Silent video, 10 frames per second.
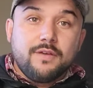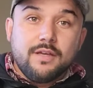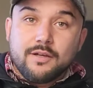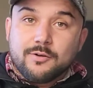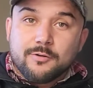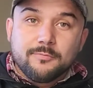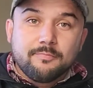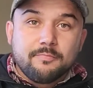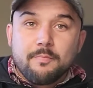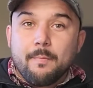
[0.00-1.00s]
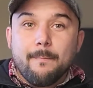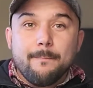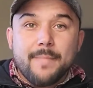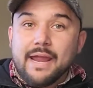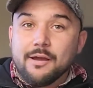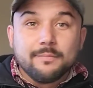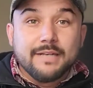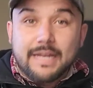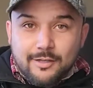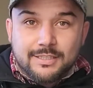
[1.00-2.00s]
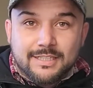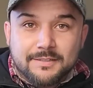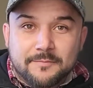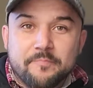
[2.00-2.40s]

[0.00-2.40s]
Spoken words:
vehicle. Bam, nailed it.